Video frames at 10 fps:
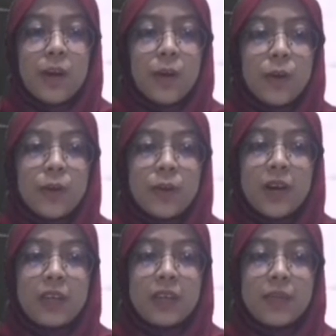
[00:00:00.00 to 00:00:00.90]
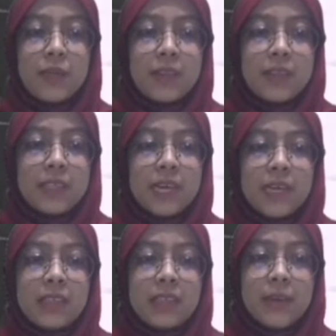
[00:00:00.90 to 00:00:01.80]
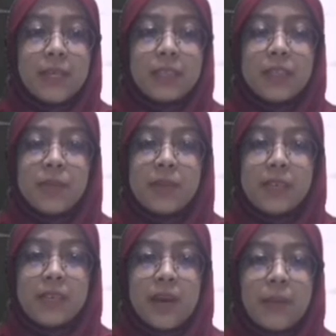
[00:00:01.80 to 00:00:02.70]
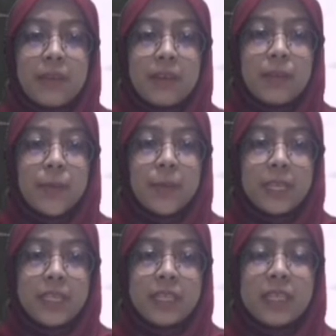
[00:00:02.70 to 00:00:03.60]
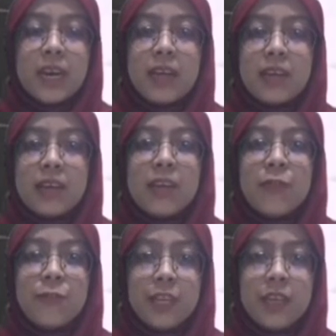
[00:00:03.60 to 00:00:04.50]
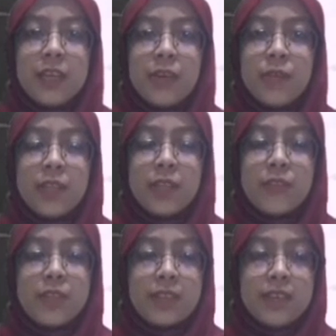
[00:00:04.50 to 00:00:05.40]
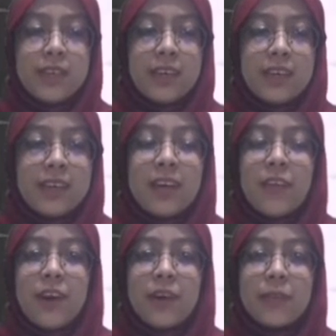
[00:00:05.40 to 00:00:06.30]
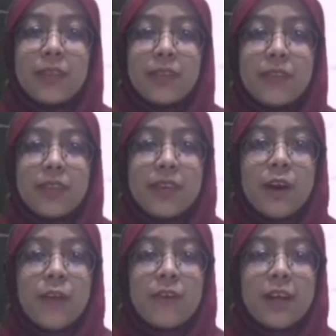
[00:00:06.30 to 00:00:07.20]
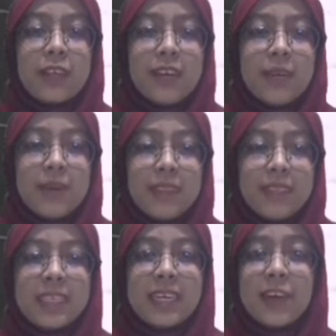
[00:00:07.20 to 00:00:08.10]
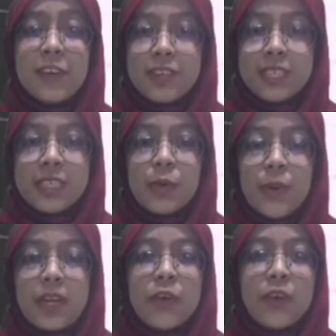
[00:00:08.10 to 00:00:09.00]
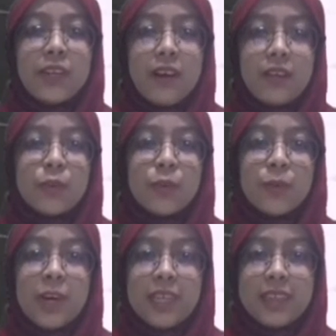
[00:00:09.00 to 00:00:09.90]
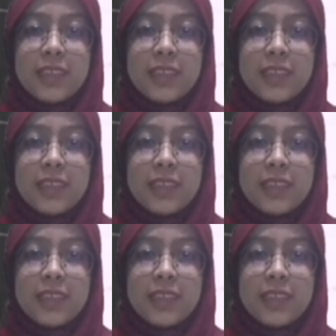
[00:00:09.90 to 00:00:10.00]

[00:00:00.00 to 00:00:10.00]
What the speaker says: Although alkali metals exhibit similar chemical properties, they differ in reactivity. The reactivity of alkali metals increases when going down group 1.